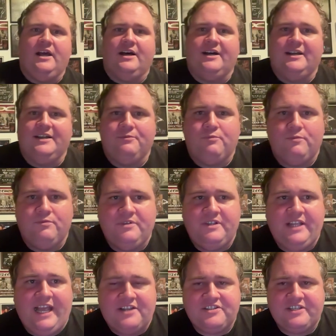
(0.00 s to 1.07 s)
Uh
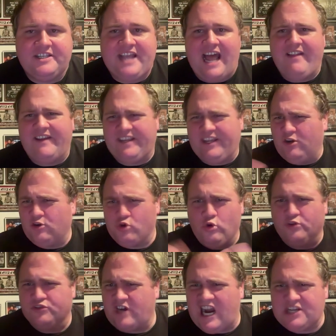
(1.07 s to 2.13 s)
yeah, it's kind of like,
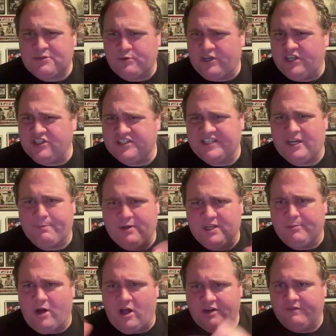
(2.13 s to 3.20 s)
Google Drives where you can just, put them all